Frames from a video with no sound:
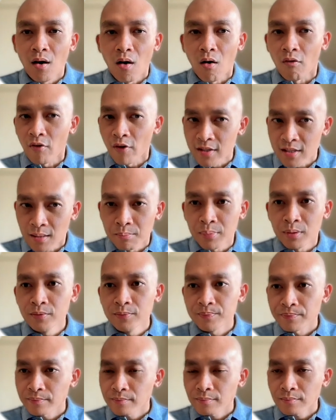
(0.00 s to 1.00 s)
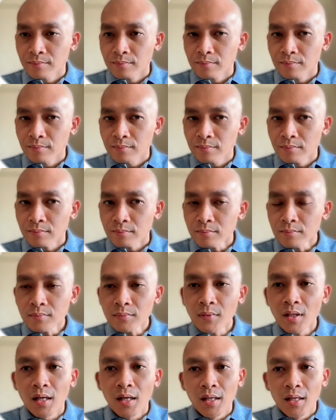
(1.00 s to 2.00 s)
Or for example,
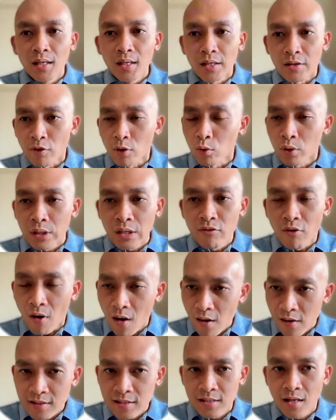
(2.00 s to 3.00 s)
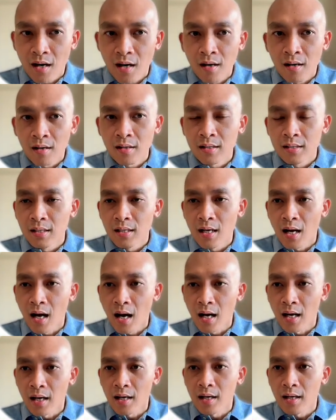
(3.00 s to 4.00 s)
if you're looking for RCR
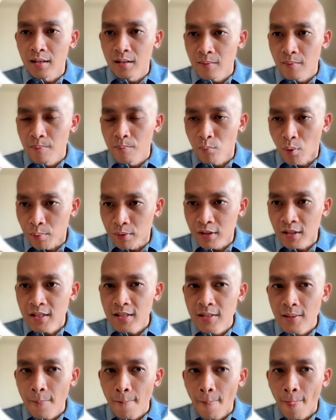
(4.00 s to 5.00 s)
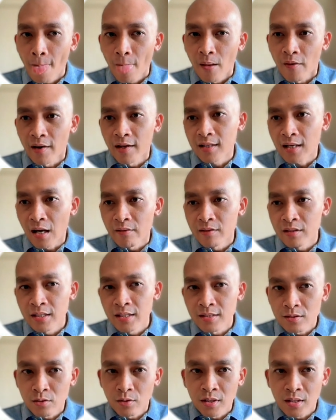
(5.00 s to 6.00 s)
properties, right,
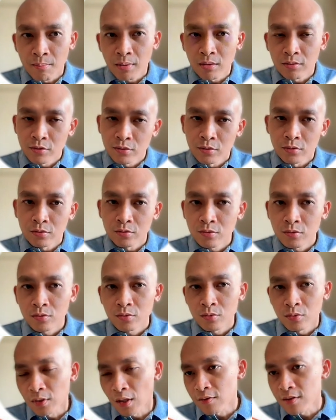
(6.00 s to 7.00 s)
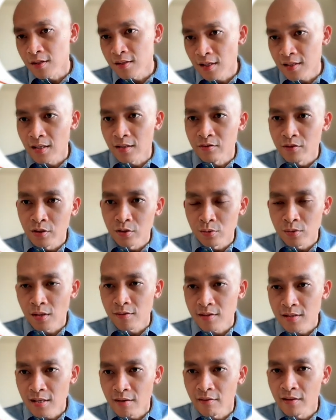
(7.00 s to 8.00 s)
currently it's going about 2,600,
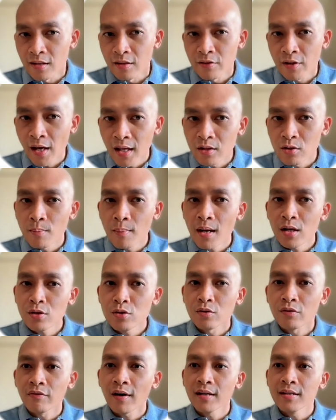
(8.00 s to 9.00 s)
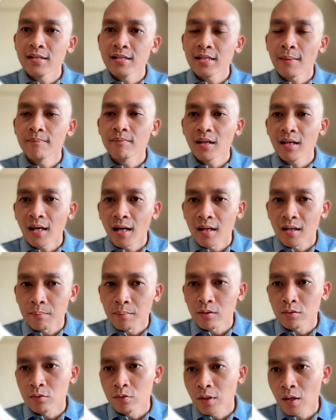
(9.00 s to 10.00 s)
2,700, and you manage to find something at
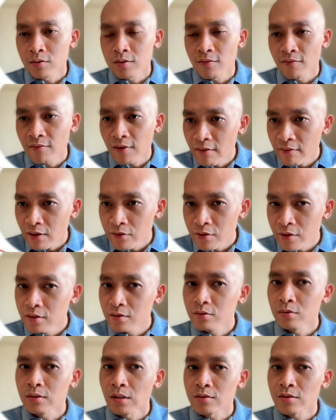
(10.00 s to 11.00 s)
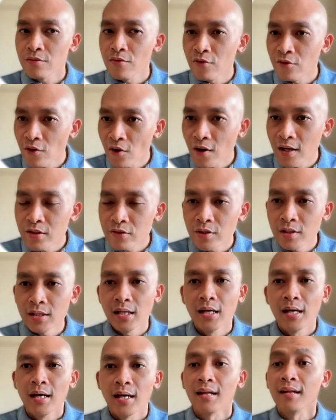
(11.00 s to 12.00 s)
about 2,500, 2,400,
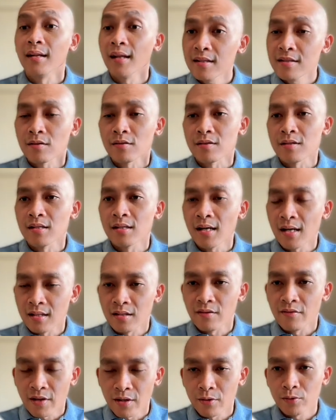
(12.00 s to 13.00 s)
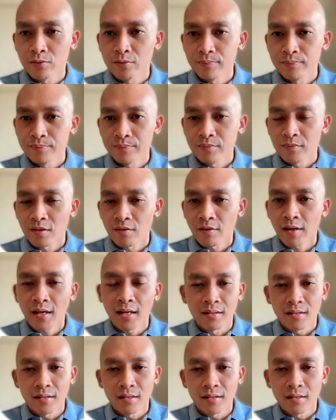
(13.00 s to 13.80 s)
and that's considered undervalued, right?